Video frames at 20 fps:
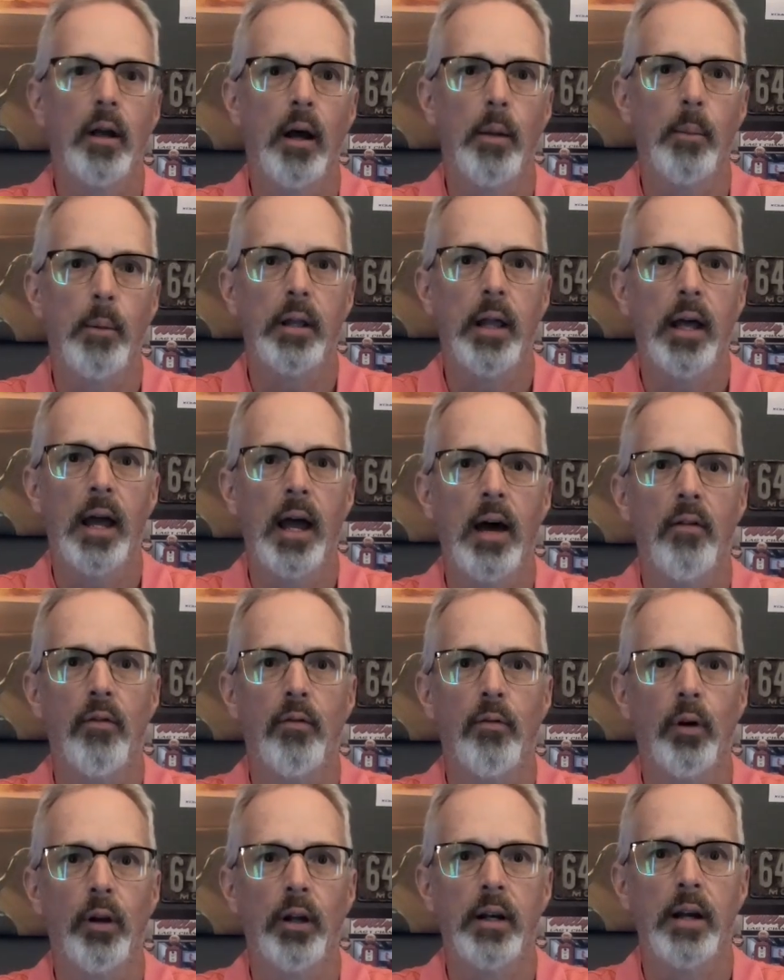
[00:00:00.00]
I mean, they
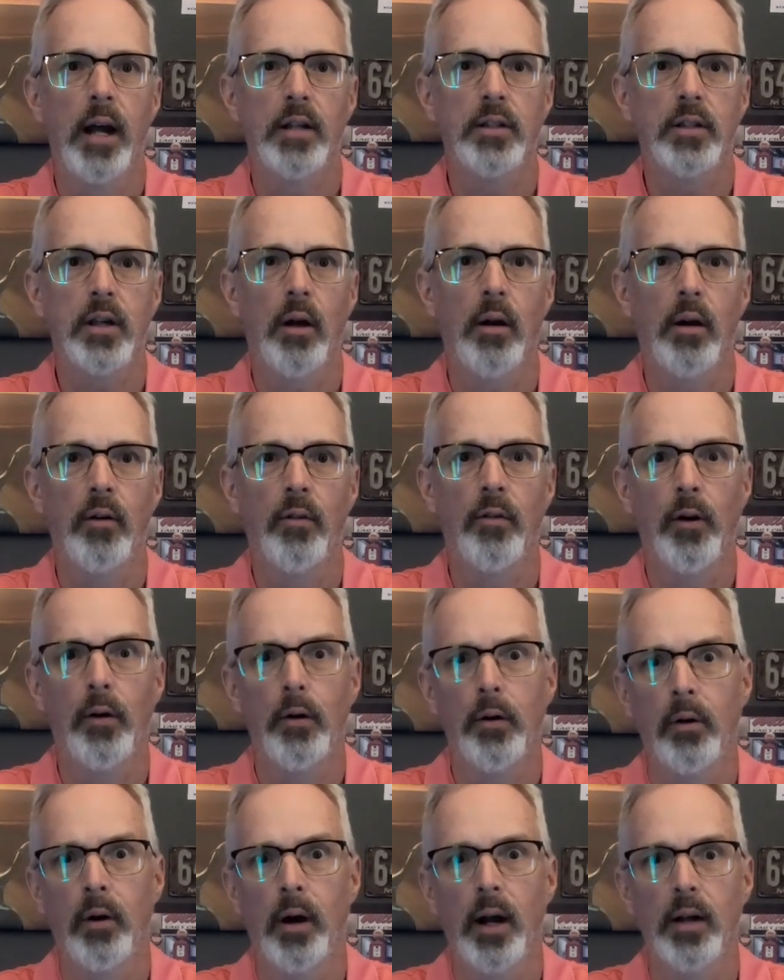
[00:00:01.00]
have really nice color
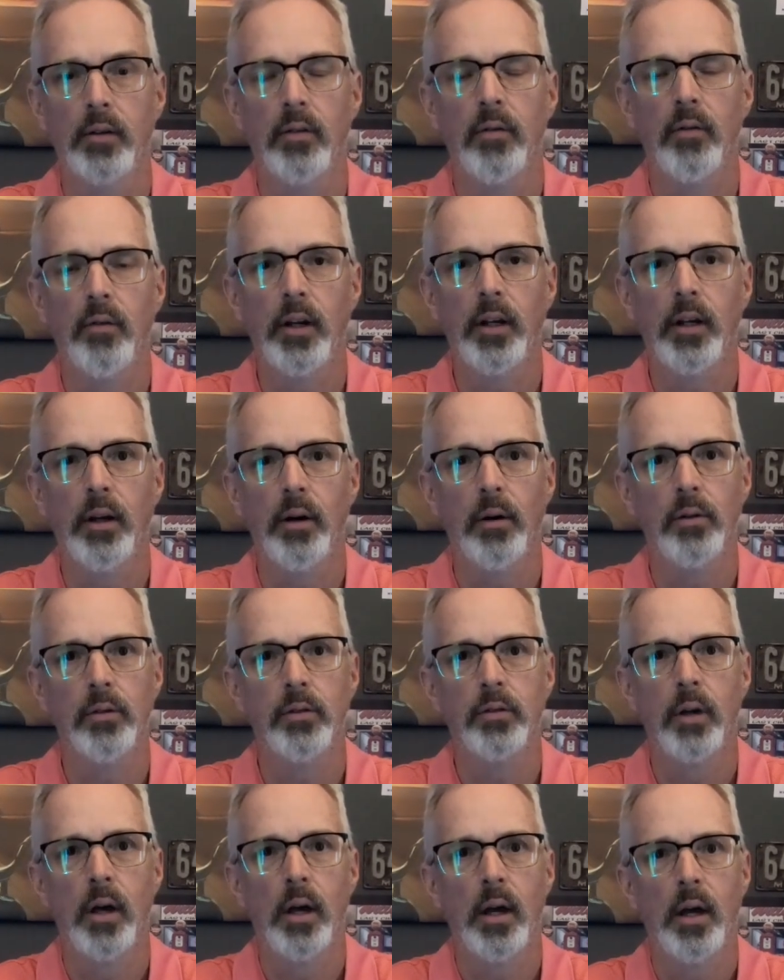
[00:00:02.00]
photographs and
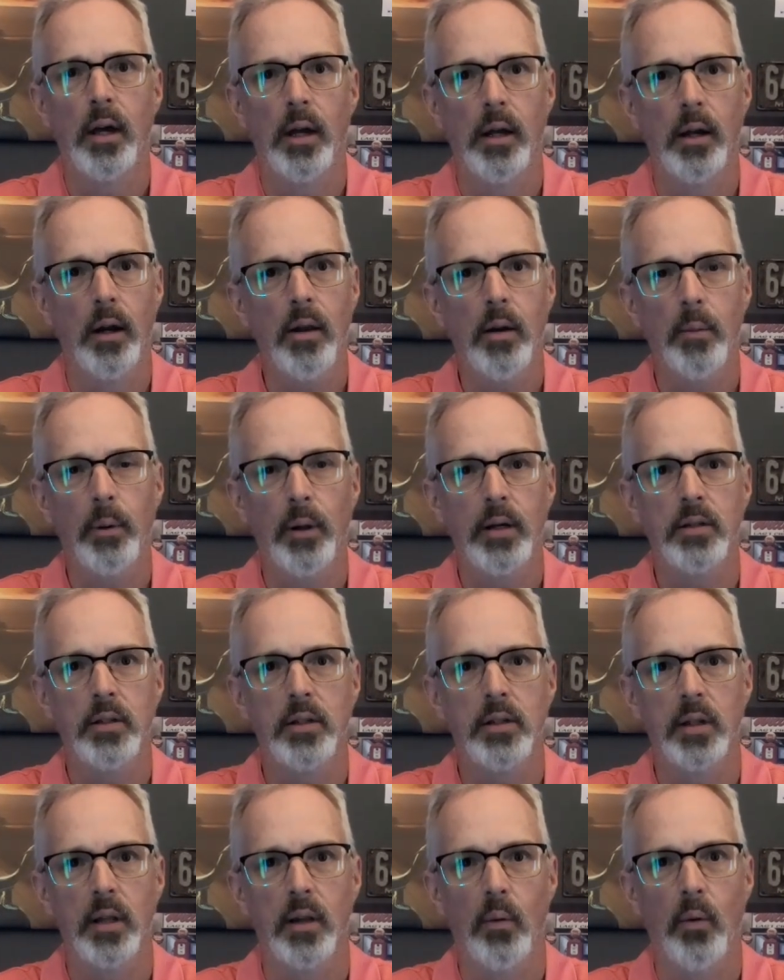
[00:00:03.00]
videos in other
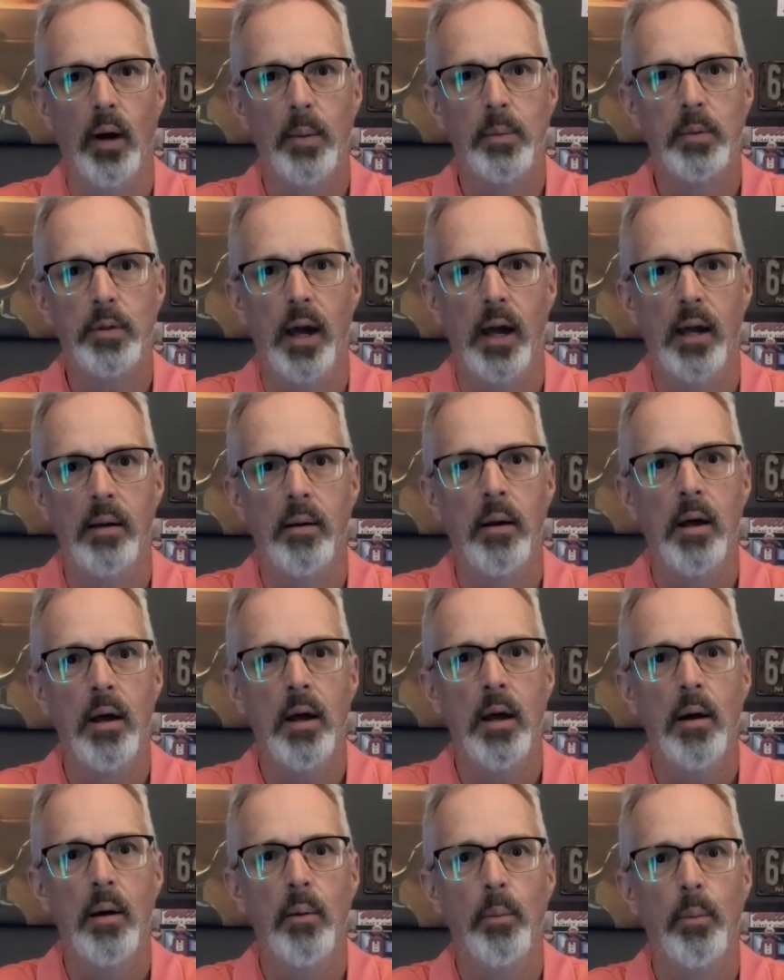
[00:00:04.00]
places of the website,
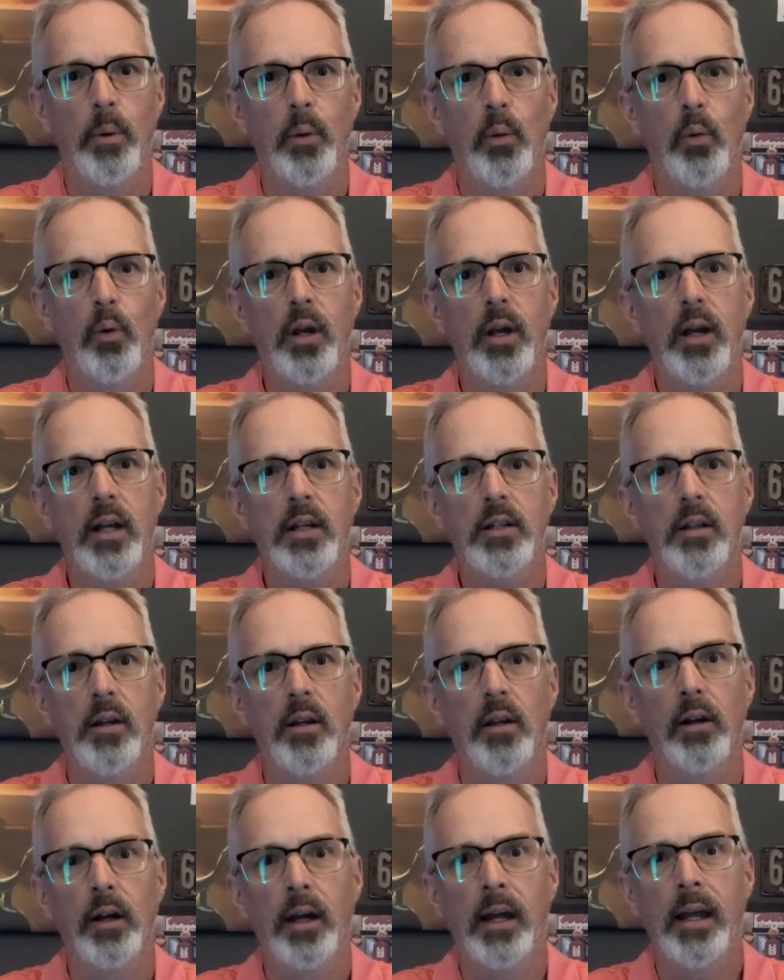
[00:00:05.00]
but where you get
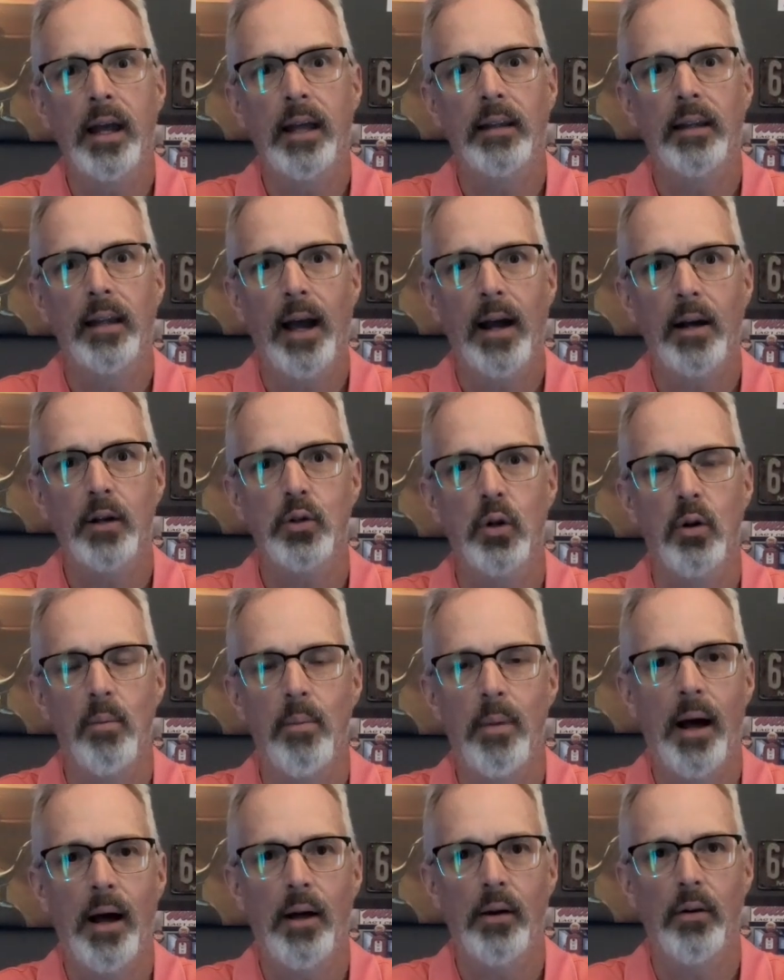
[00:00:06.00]
to looking at the actual
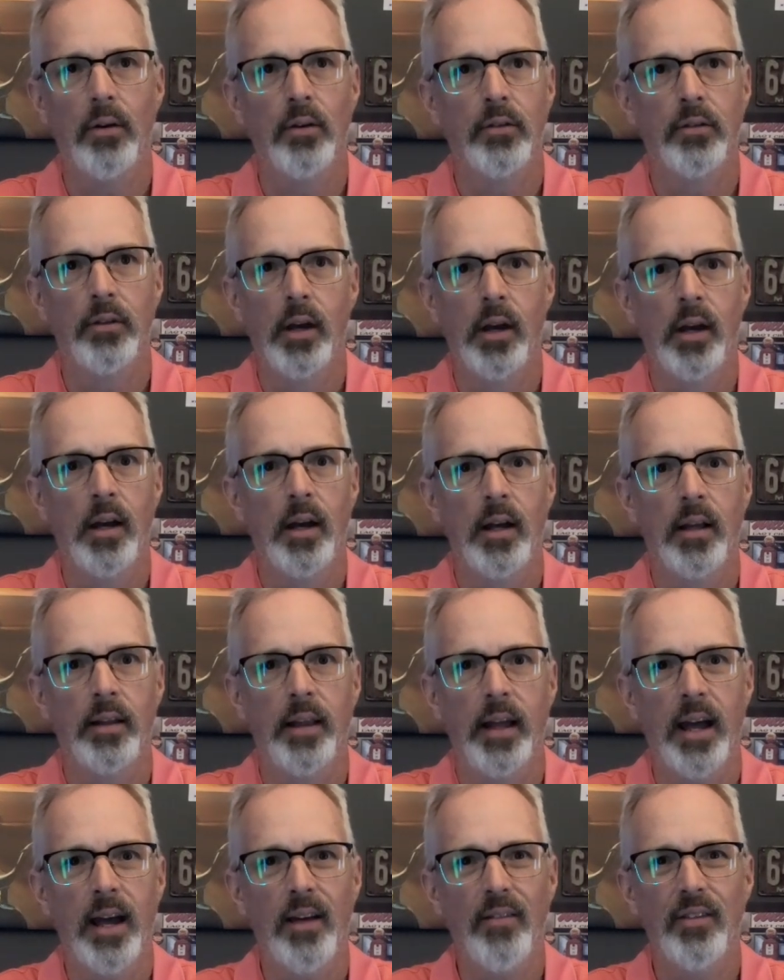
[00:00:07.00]
models,
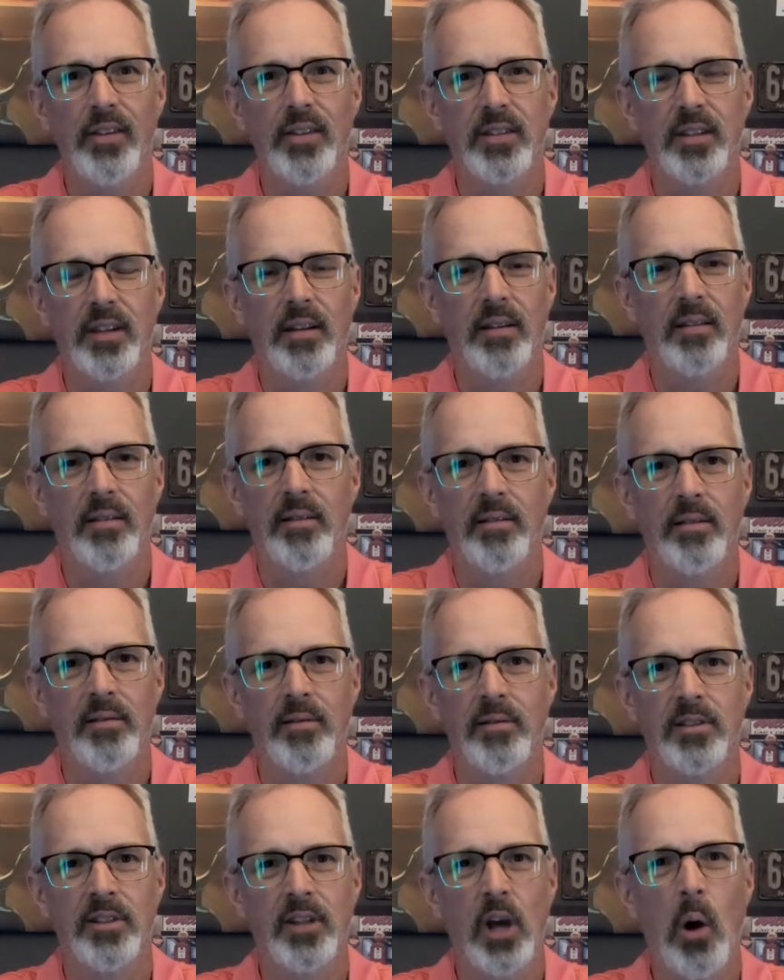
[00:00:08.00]
they have this
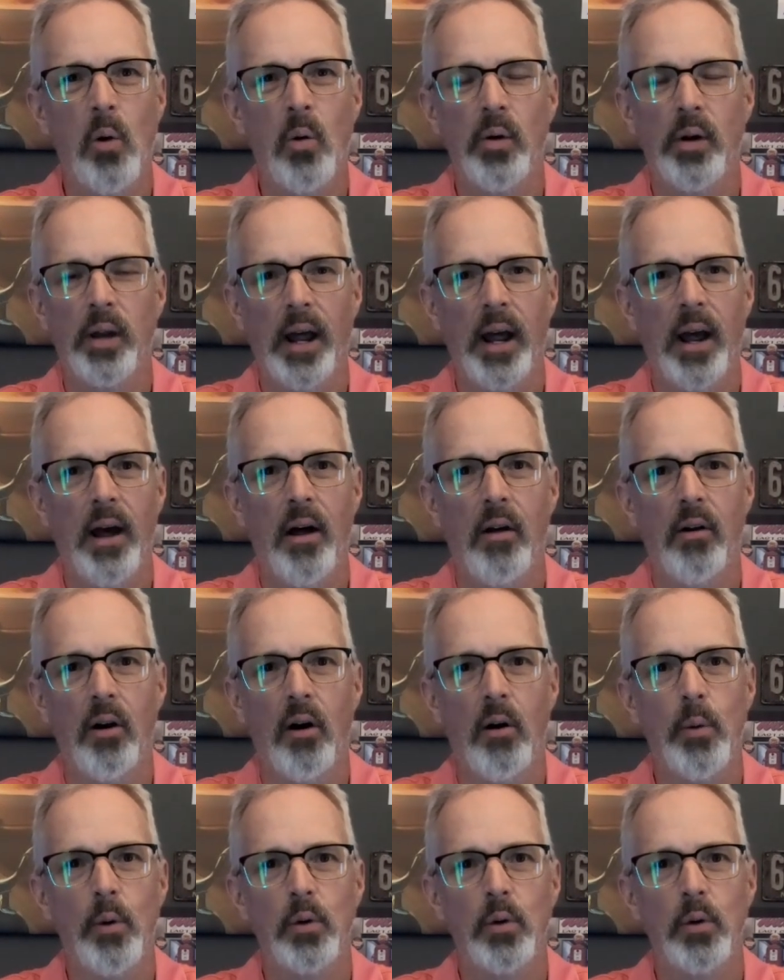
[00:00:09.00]
toned down,